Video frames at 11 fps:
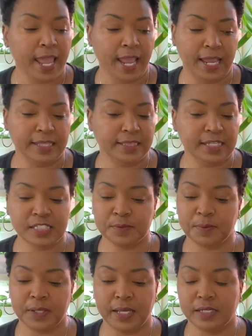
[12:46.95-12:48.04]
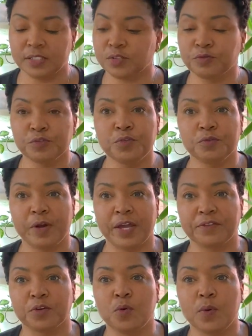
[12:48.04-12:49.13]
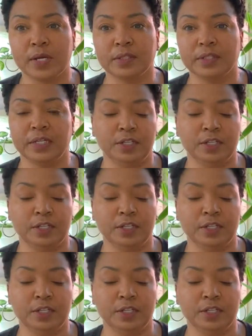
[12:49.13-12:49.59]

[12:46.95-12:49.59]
And these plants root rather quickly.